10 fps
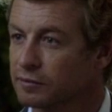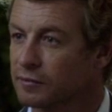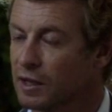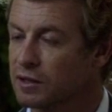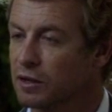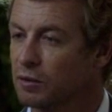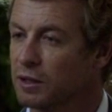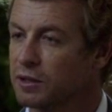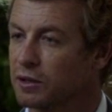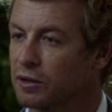Has
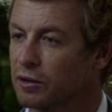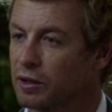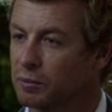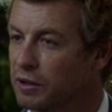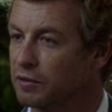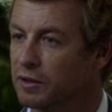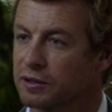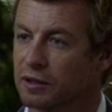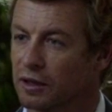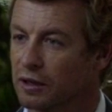Homeland Security been
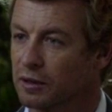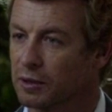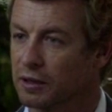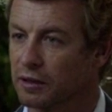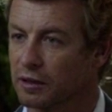investigating me?